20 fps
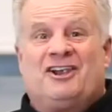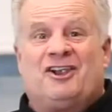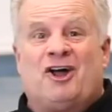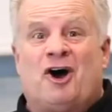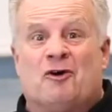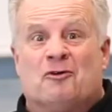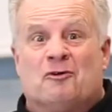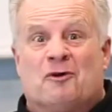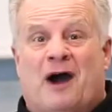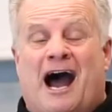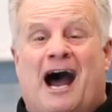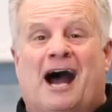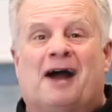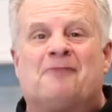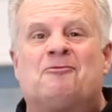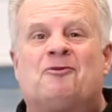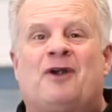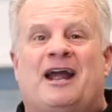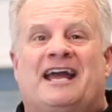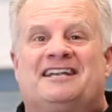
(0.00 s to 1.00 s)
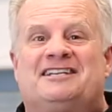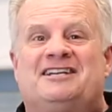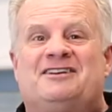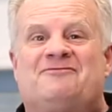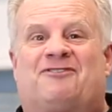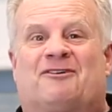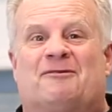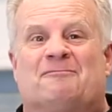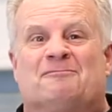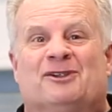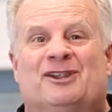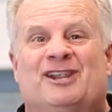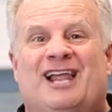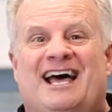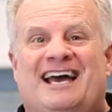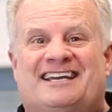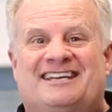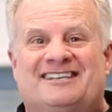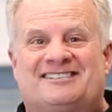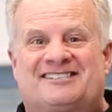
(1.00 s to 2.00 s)
Hello, I'm Randy from
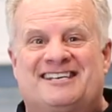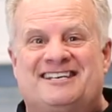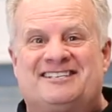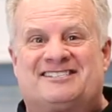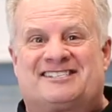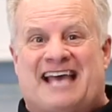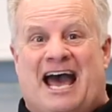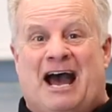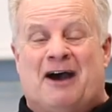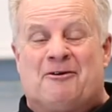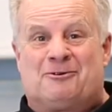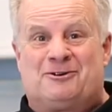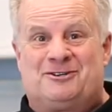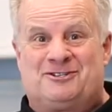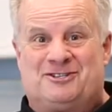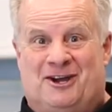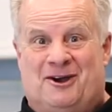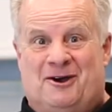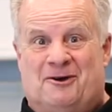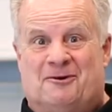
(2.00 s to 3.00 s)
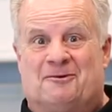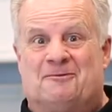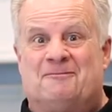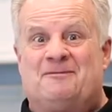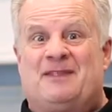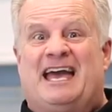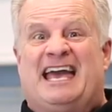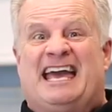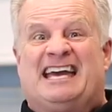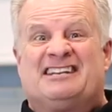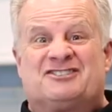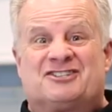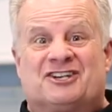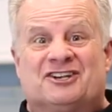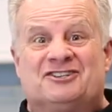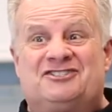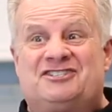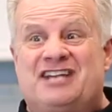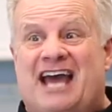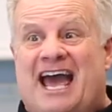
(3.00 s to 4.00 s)
Legacy Sourdough, and
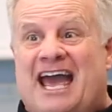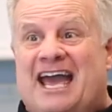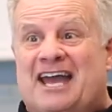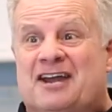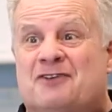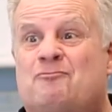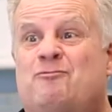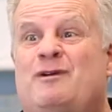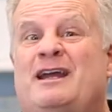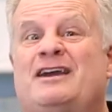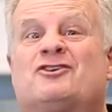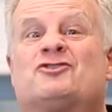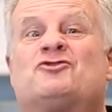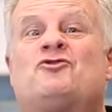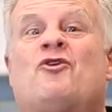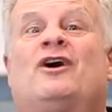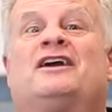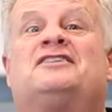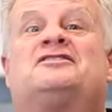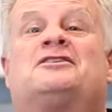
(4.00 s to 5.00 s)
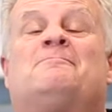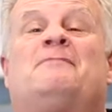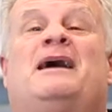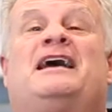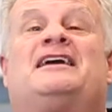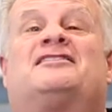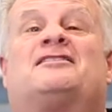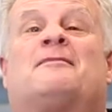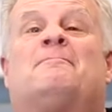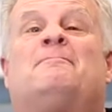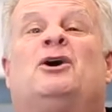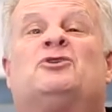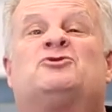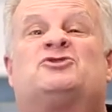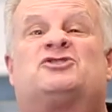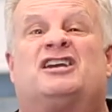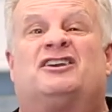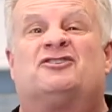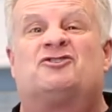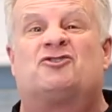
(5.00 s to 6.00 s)
today we are going to make the
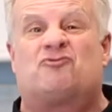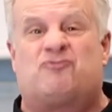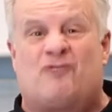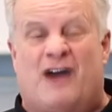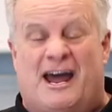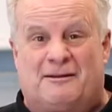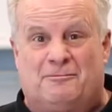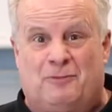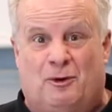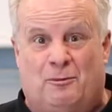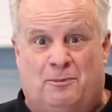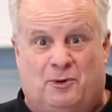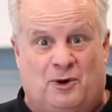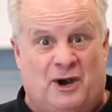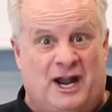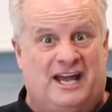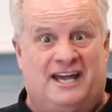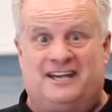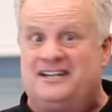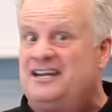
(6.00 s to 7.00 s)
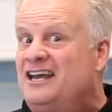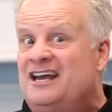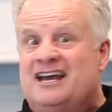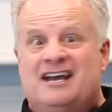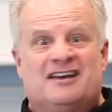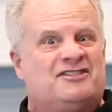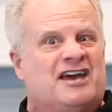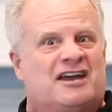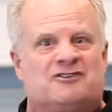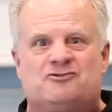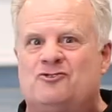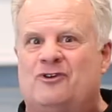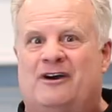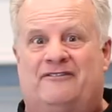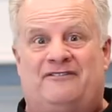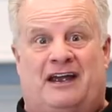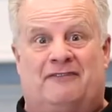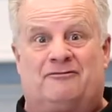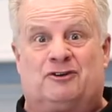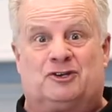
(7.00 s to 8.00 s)
most incredible bread that you
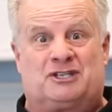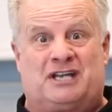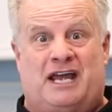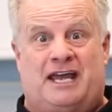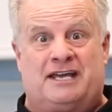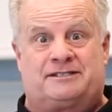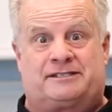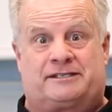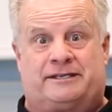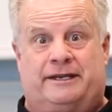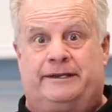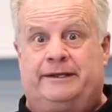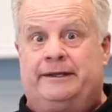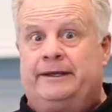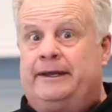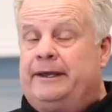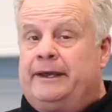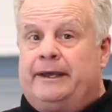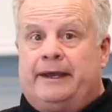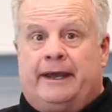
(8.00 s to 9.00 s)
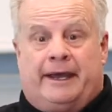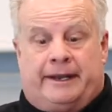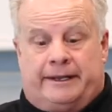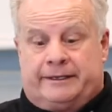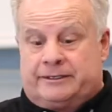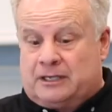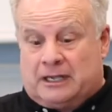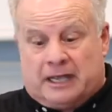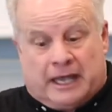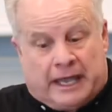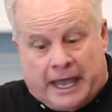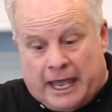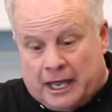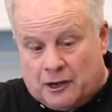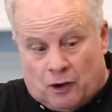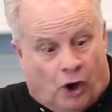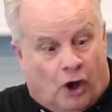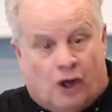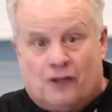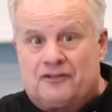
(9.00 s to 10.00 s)
have ever tasted.
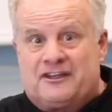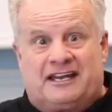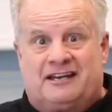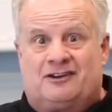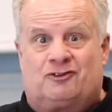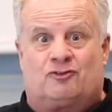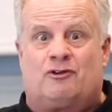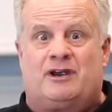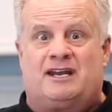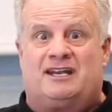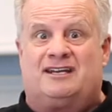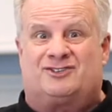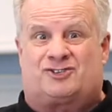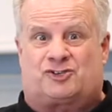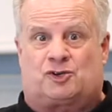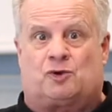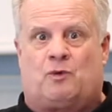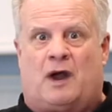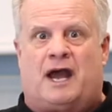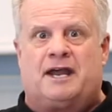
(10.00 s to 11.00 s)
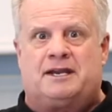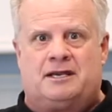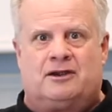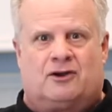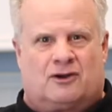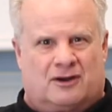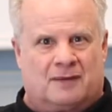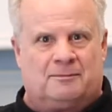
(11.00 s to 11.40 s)
And all the ingredients are right here.